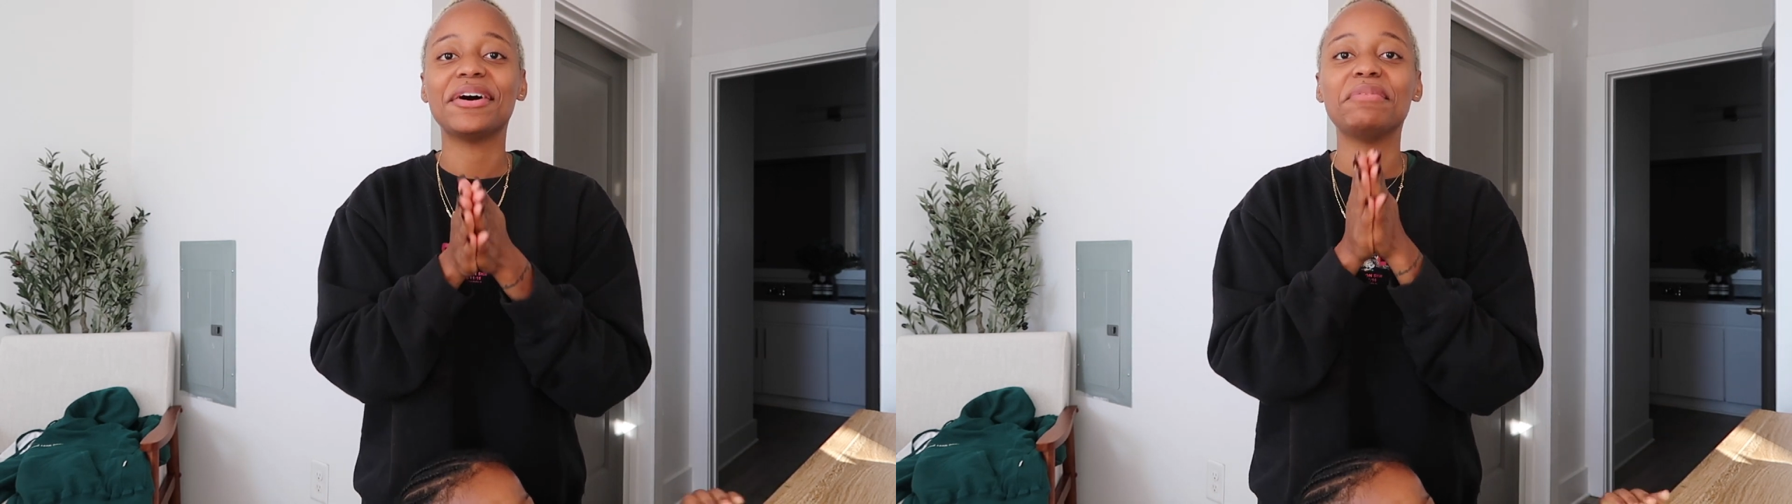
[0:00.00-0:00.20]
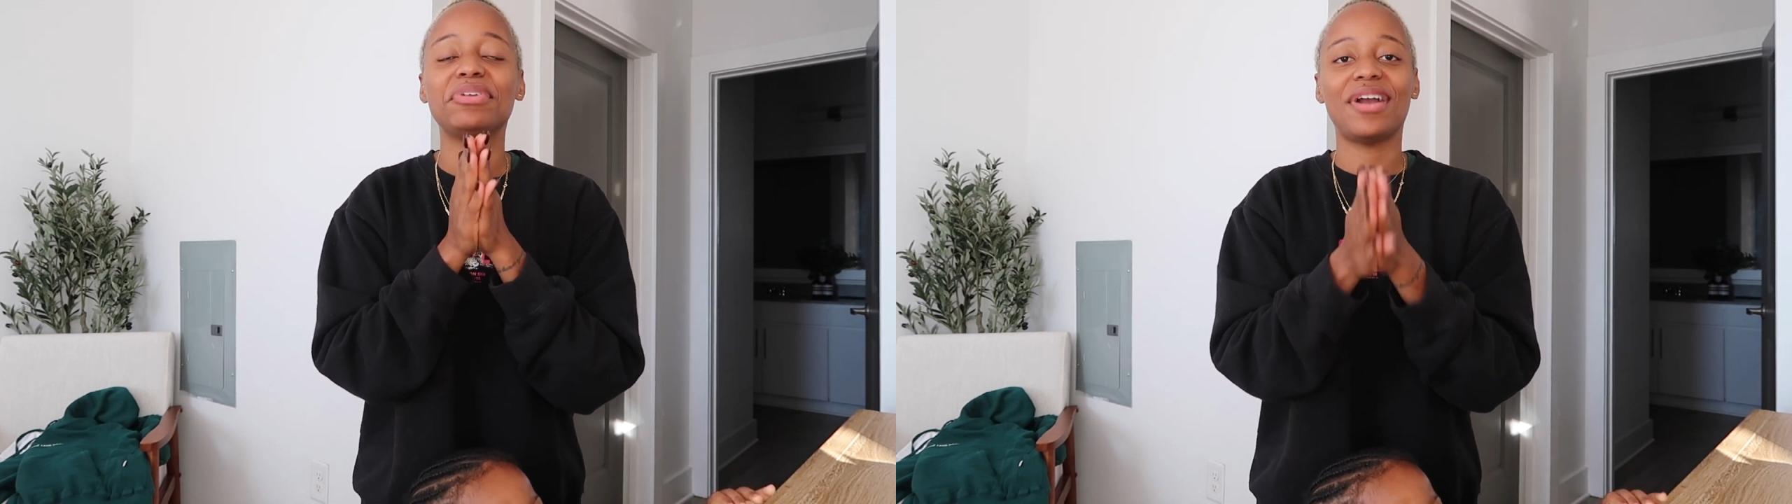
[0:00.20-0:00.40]

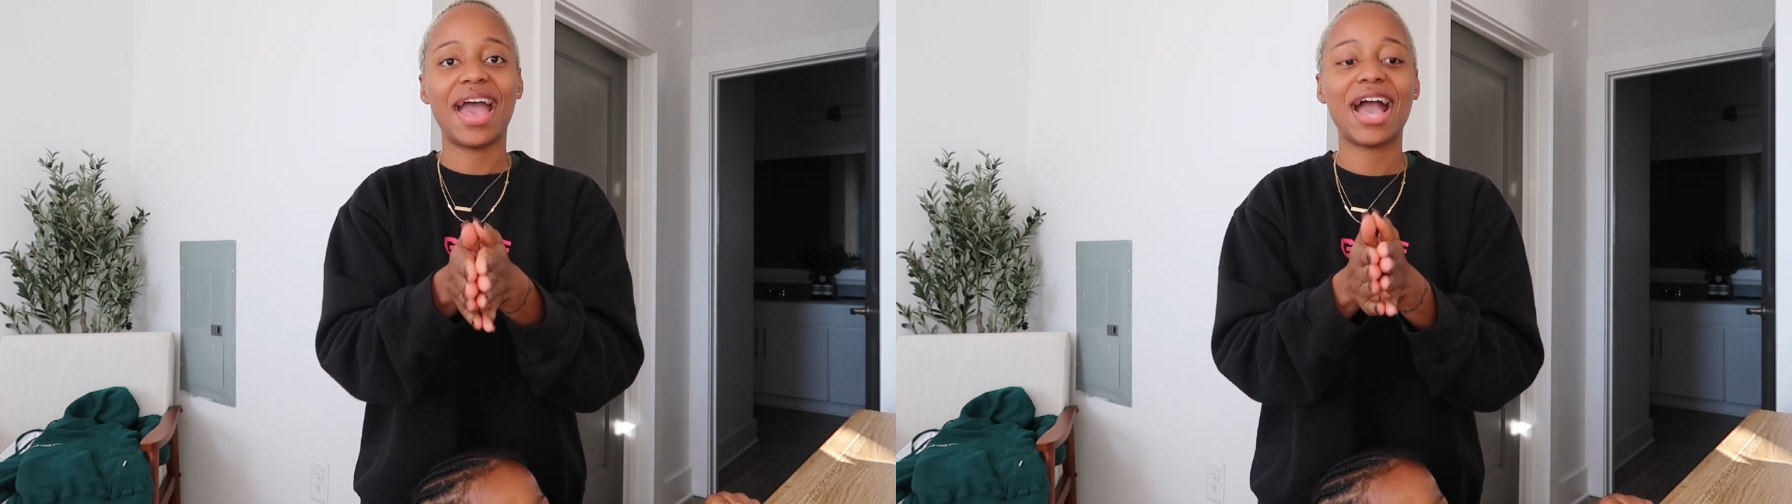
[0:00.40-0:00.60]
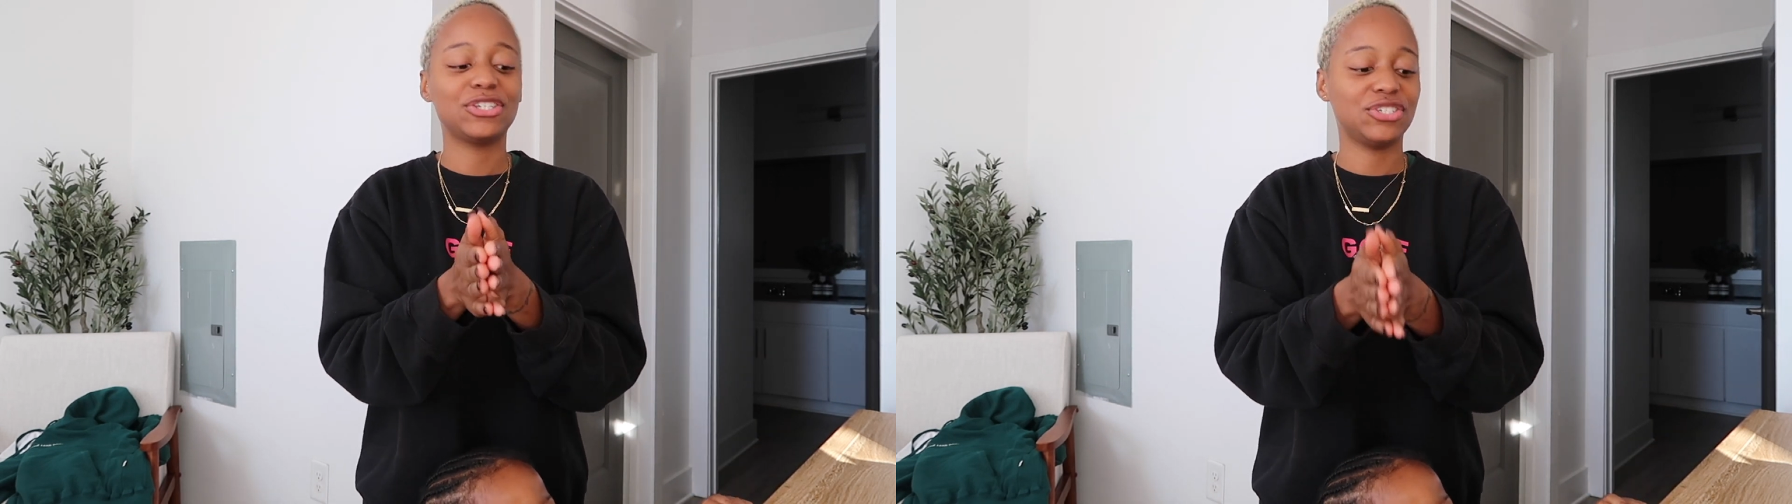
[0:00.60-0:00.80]
of their
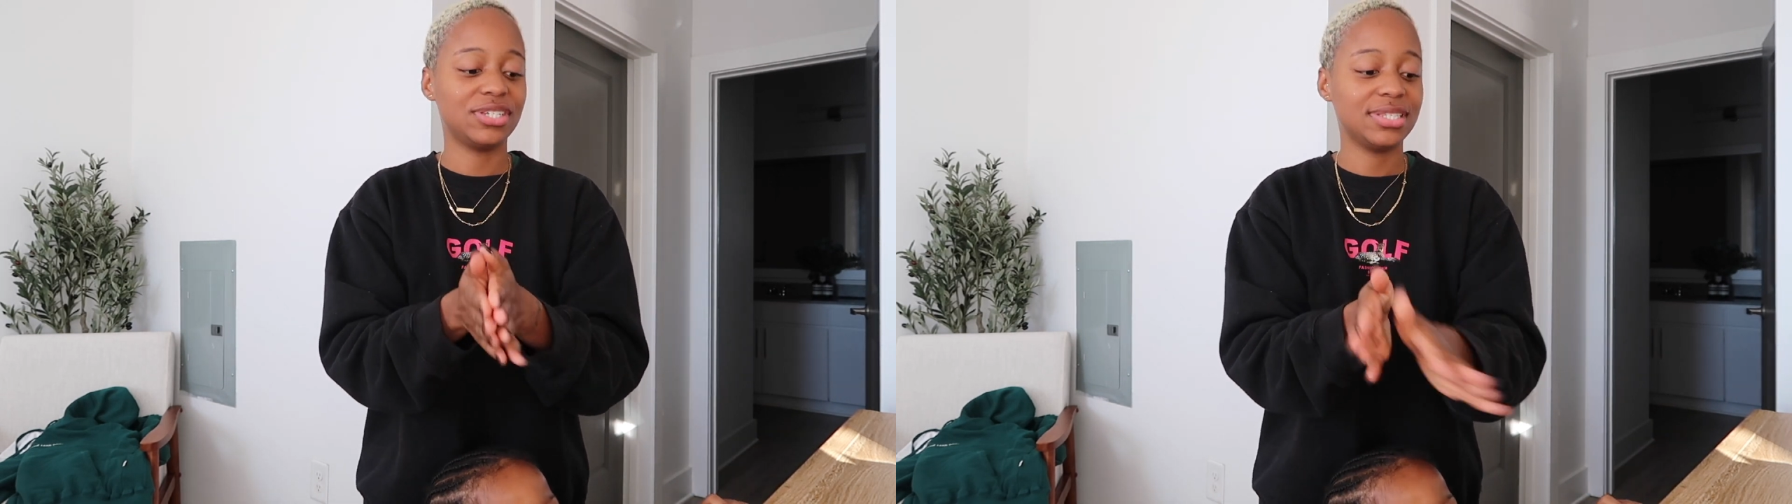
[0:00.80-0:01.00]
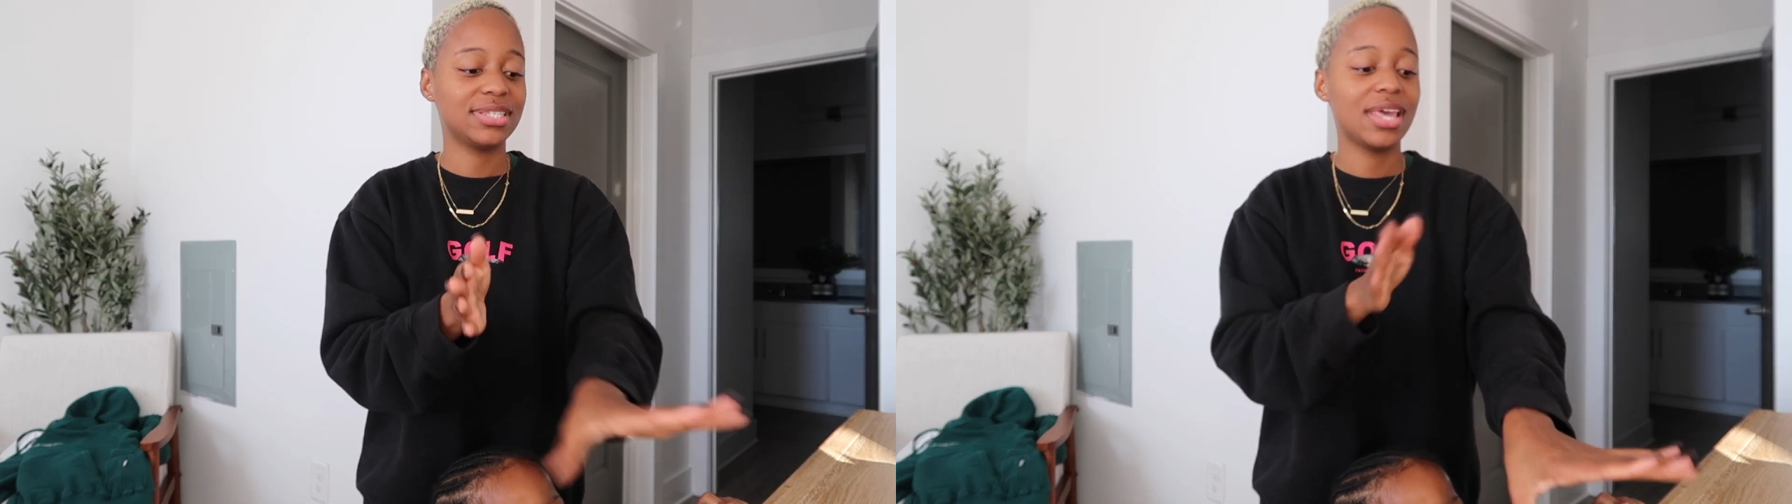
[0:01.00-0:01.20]

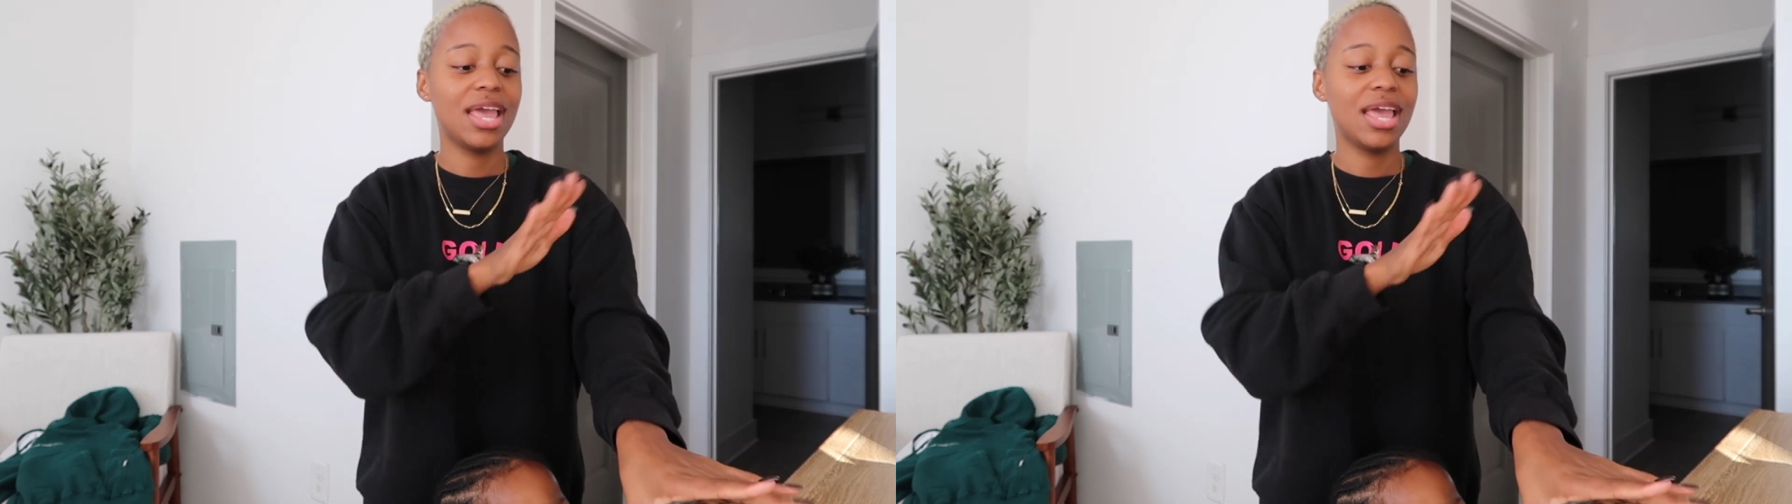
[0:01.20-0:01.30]
actions.